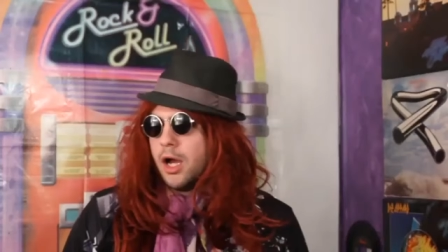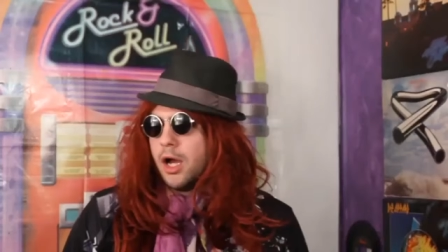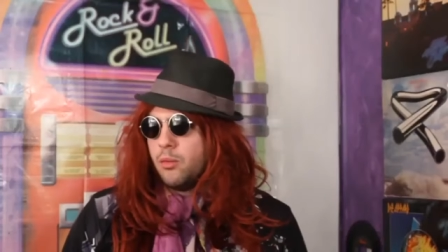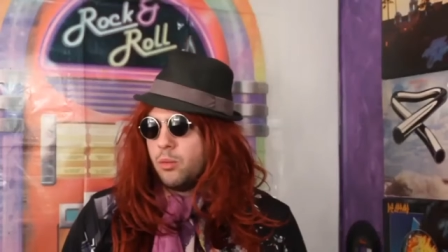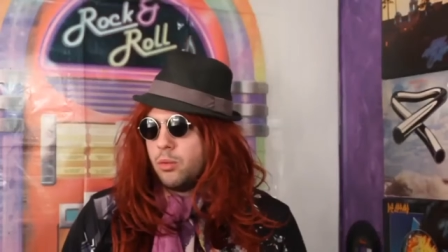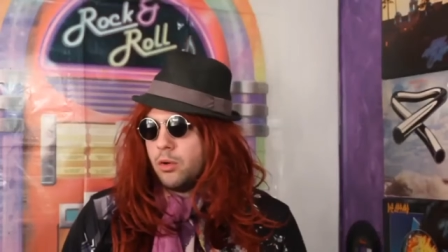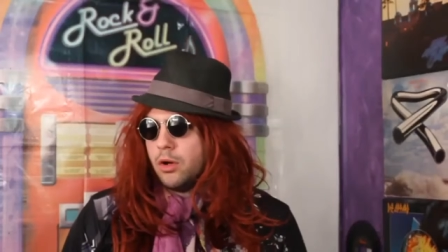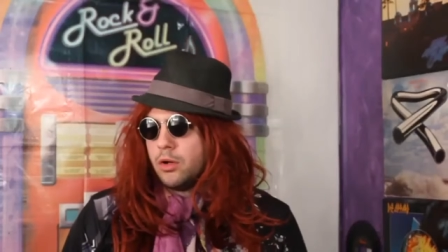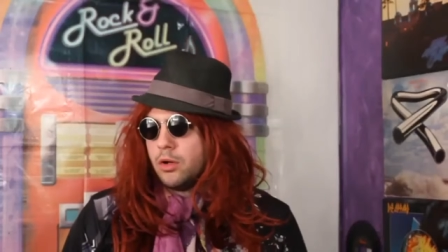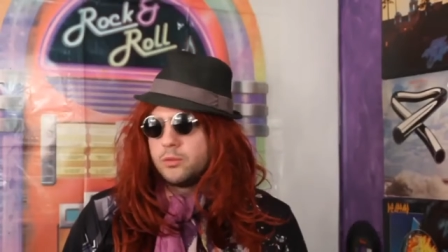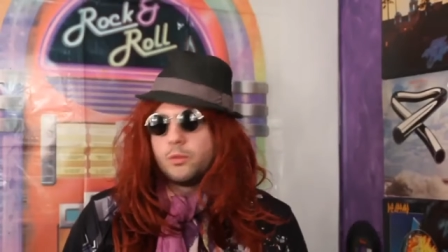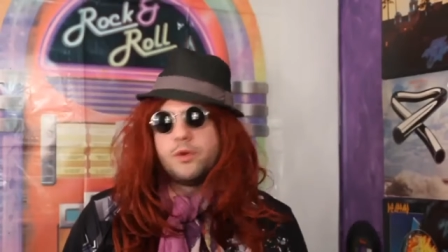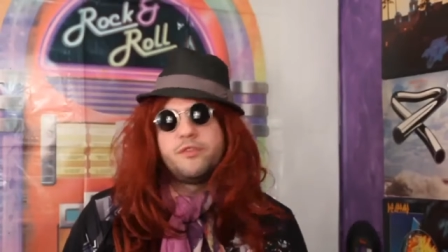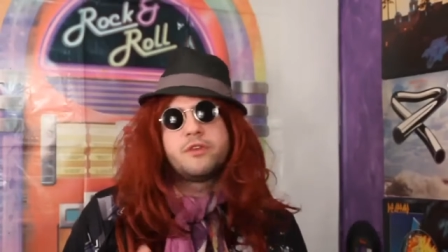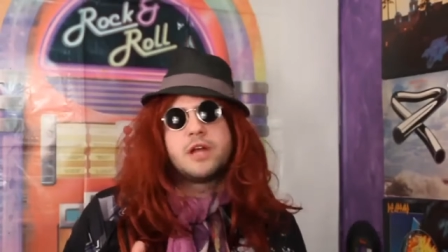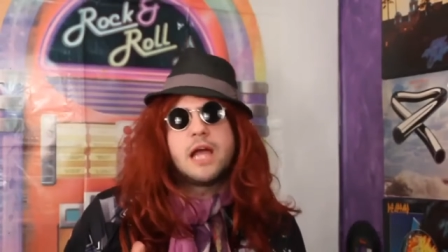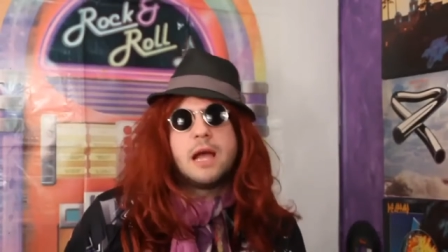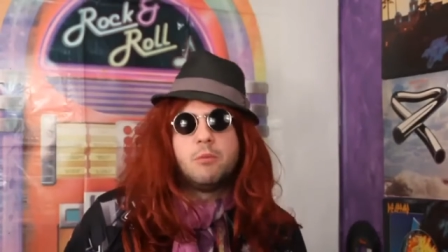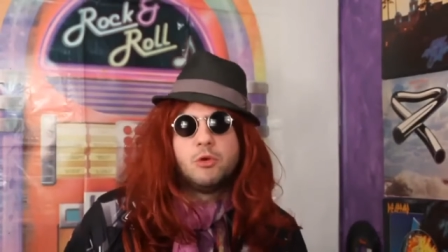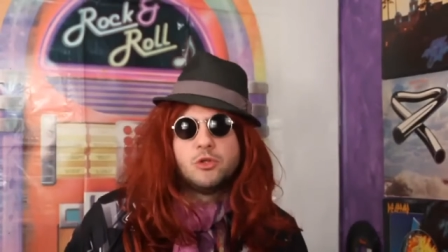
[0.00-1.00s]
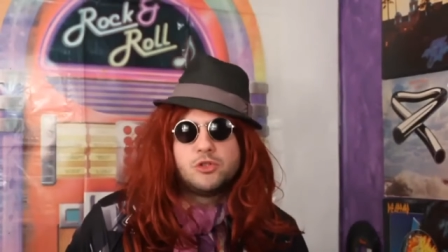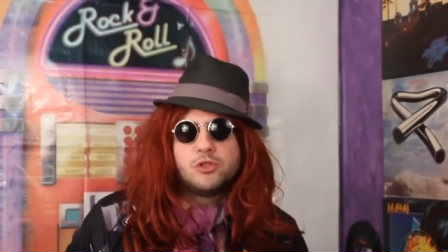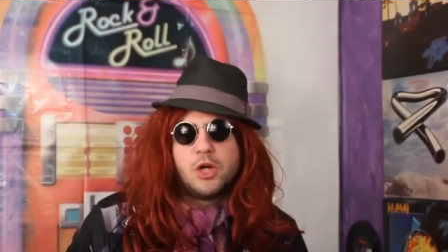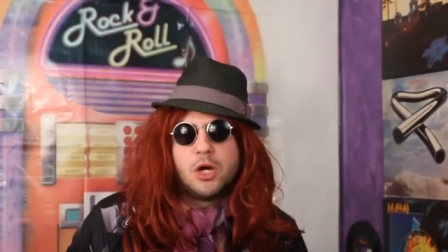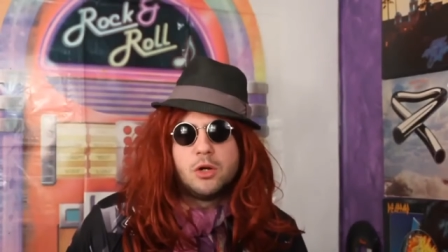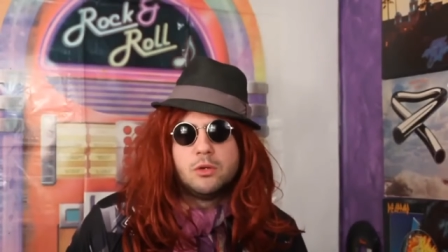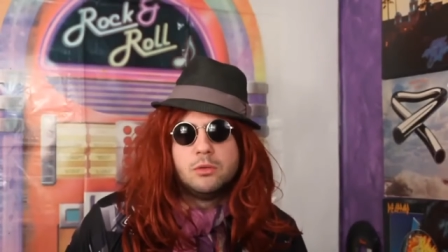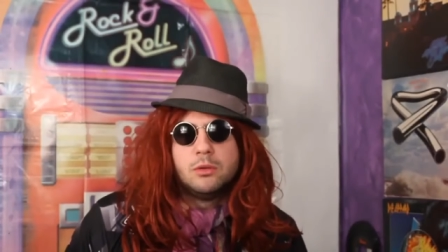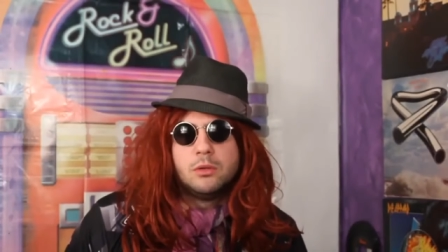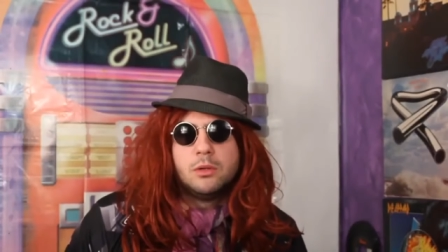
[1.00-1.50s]
I work with Camel
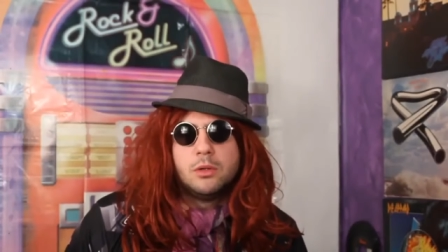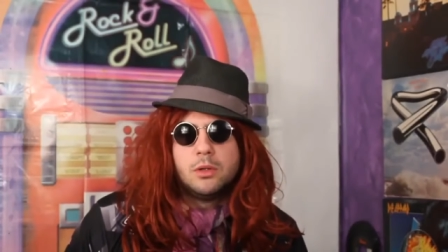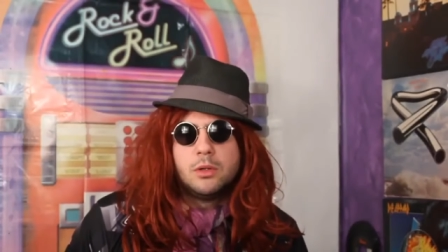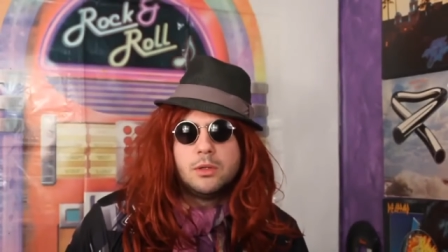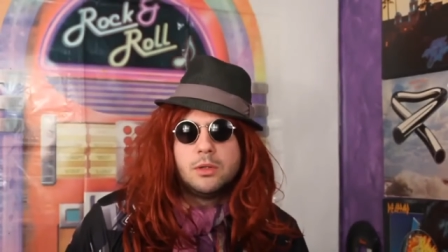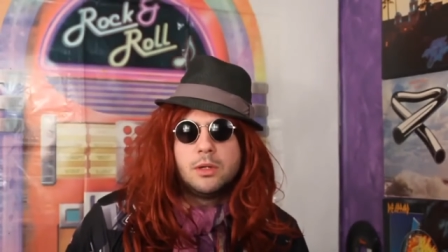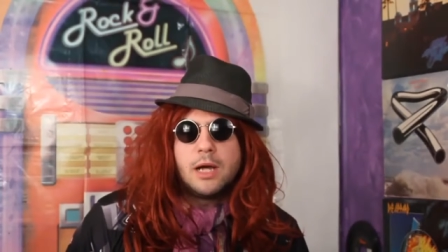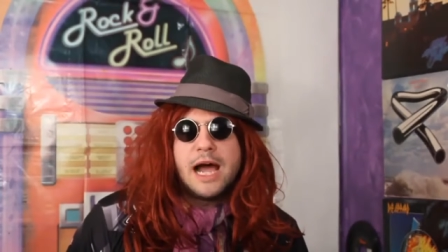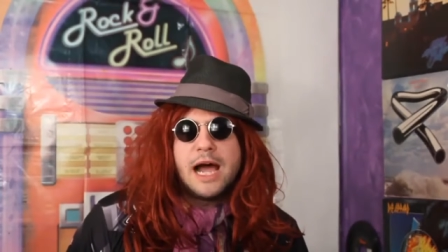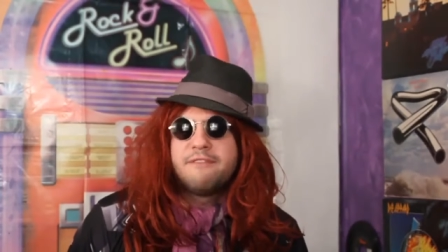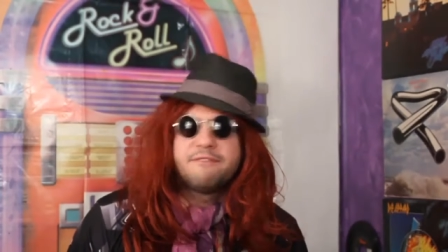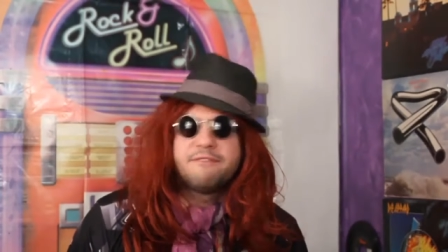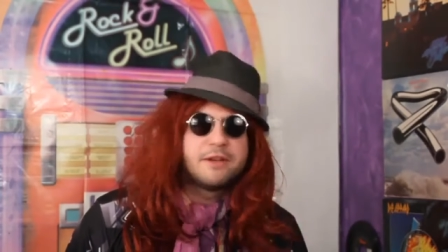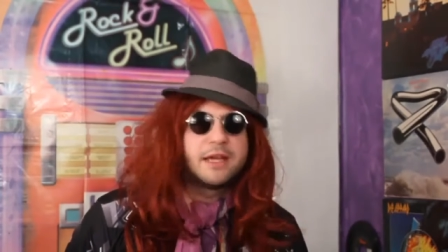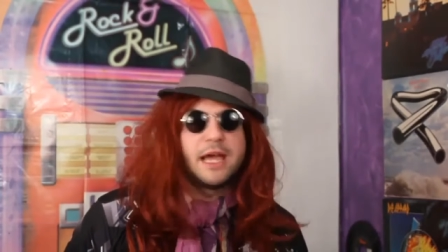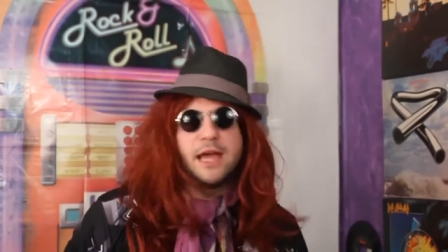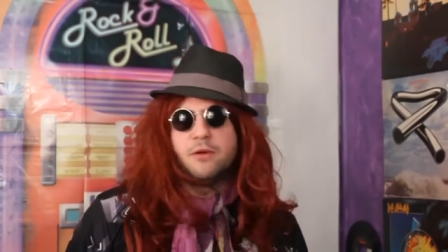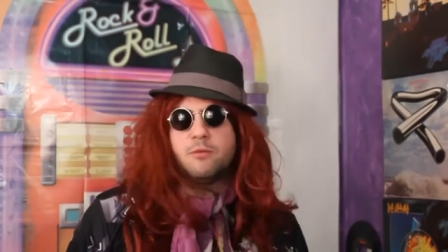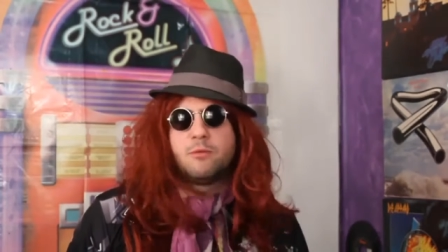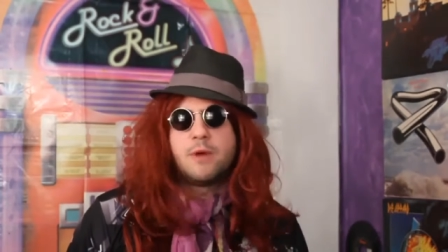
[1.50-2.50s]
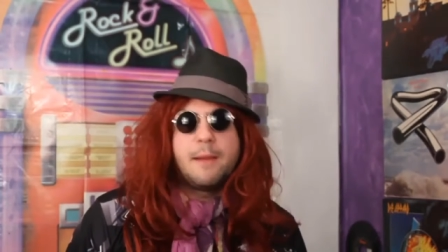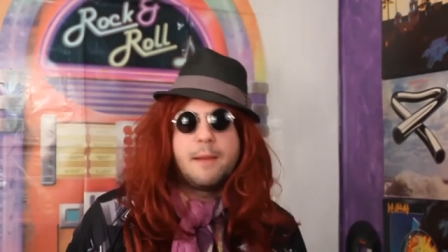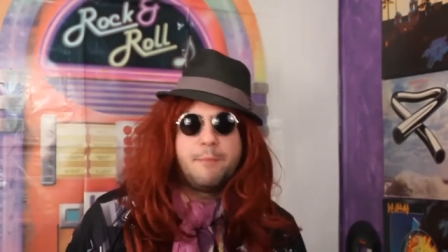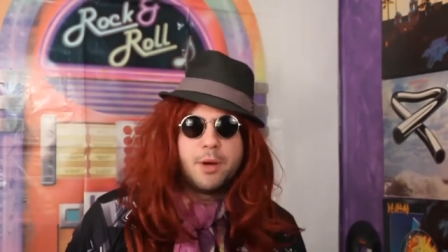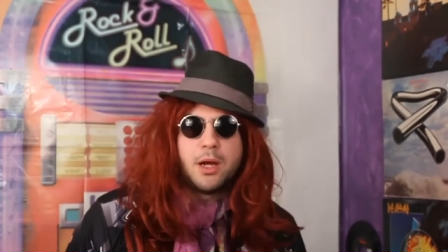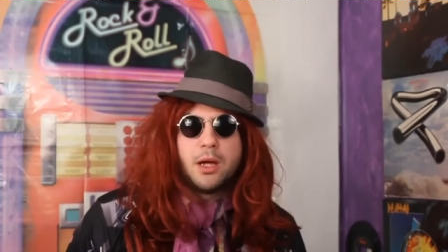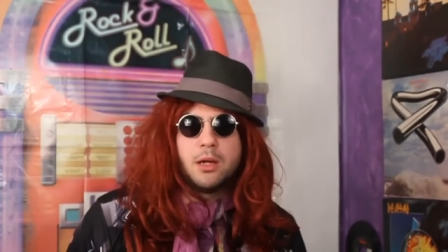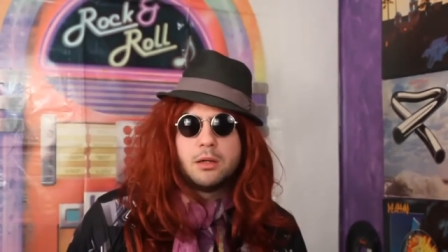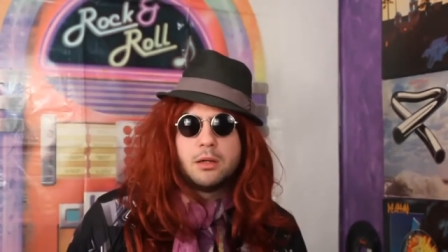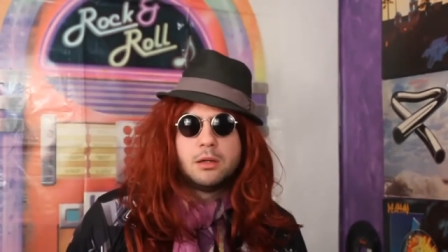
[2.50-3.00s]
Toe, Afghan
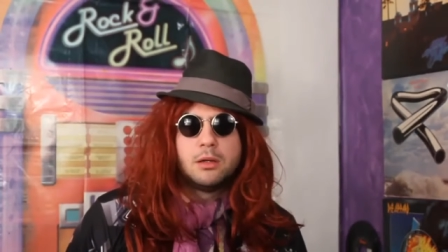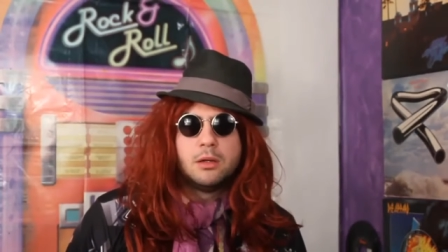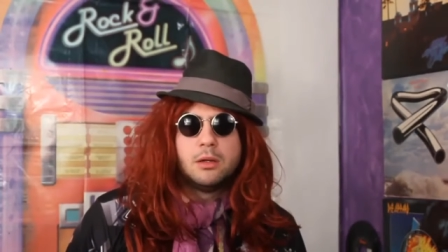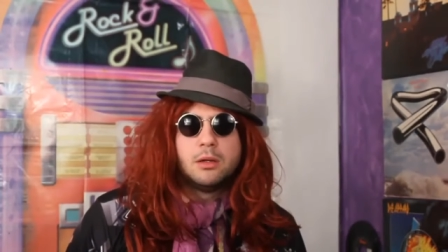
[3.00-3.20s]
rapper.